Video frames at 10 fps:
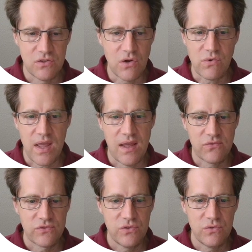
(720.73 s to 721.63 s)
You don't
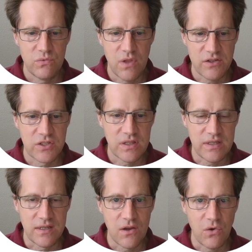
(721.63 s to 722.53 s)
have to
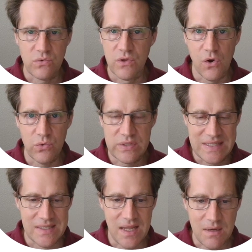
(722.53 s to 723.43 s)
logically decode the whole
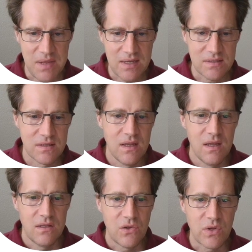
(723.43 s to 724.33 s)
database.
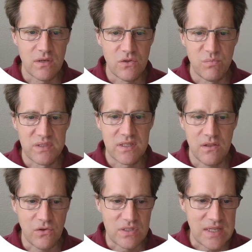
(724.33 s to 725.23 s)
You can do
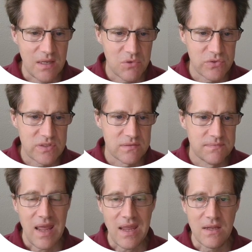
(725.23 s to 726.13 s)
particular tables
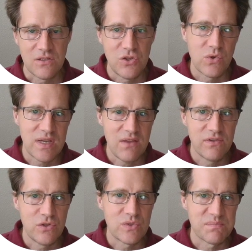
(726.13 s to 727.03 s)
and you can
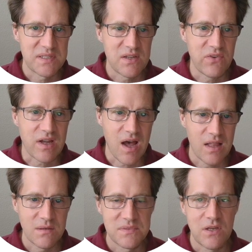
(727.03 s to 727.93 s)
even do specific
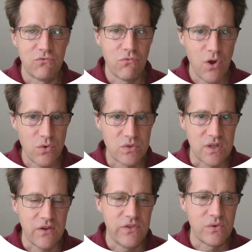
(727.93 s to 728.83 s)
columns and rows
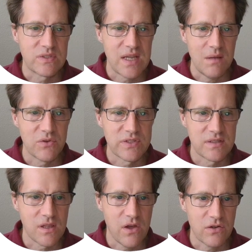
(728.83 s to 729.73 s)
of those tables
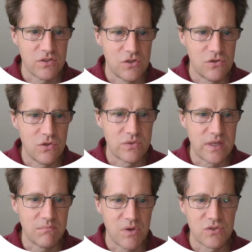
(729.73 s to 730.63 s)
as long as you're
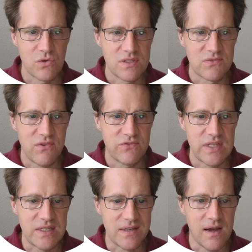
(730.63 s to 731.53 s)
using Postgres
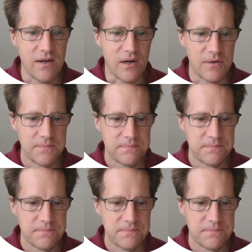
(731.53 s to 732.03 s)
15 and higher.